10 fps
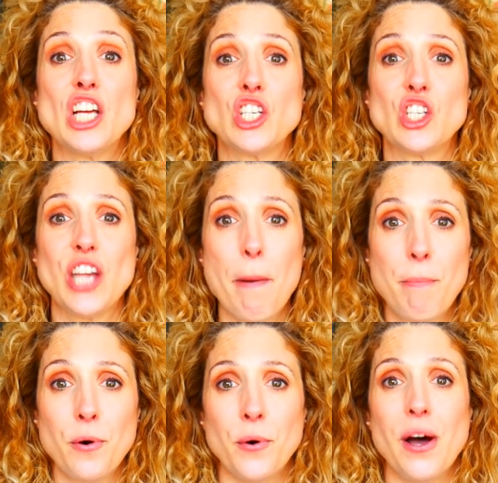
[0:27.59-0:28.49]

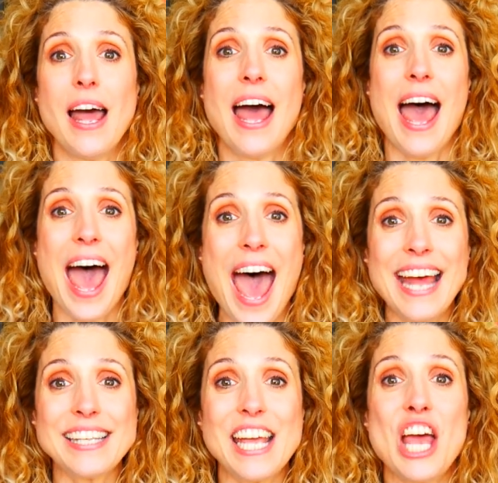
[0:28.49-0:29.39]
Chapeau.
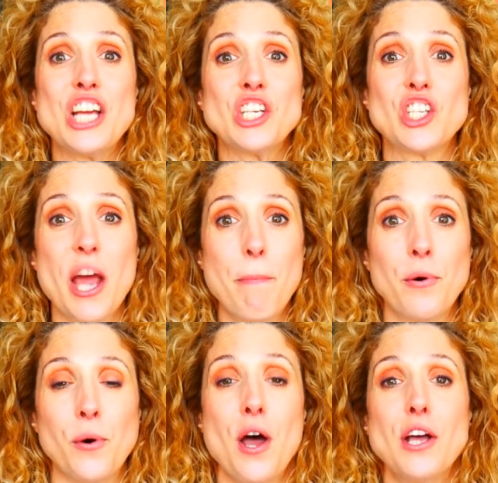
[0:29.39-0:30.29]
Hat,
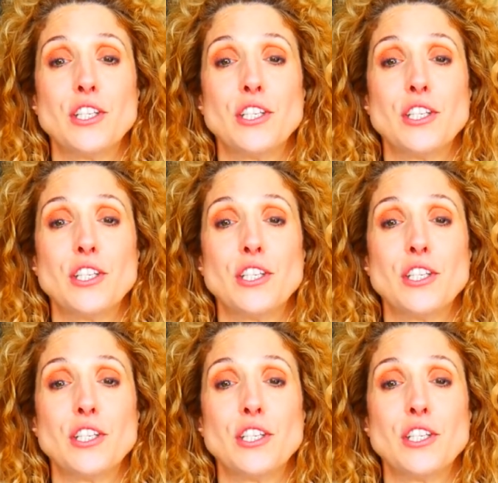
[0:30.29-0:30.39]
chapeau.